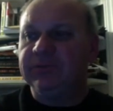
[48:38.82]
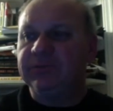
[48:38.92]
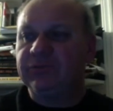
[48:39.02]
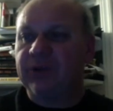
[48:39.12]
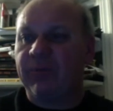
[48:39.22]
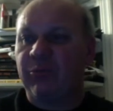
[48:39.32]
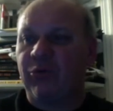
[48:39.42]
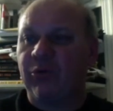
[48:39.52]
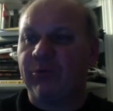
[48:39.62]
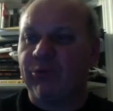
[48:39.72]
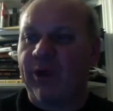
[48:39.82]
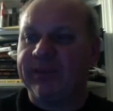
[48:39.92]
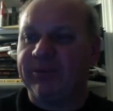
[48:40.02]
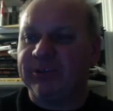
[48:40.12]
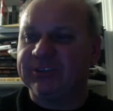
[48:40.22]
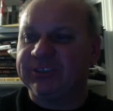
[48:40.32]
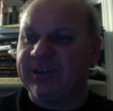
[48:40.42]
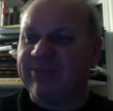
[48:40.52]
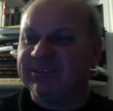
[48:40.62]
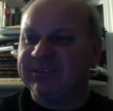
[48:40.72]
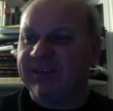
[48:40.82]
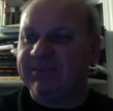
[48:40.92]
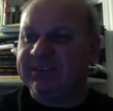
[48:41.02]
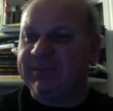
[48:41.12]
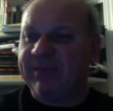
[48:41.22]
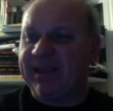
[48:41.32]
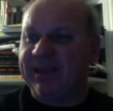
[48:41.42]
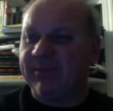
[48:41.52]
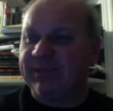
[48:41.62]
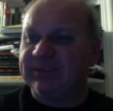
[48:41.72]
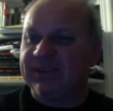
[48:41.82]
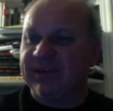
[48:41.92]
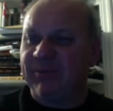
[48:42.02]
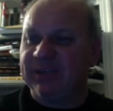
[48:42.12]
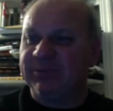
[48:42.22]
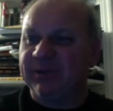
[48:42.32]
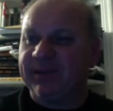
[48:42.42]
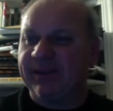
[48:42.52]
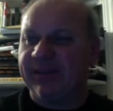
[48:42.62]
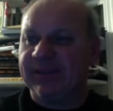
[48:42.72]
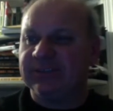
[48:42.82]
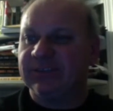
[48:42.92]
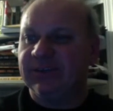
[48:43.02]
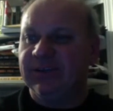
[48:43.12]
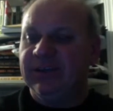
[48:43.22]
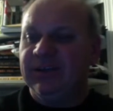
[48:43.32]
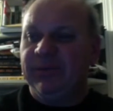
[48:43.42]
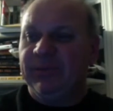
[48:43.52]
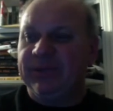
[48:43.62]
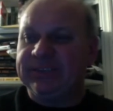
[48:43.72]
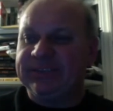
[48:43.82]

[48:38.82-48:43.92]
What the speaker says: try to poke and prod the person I was emailing about possibility on this, but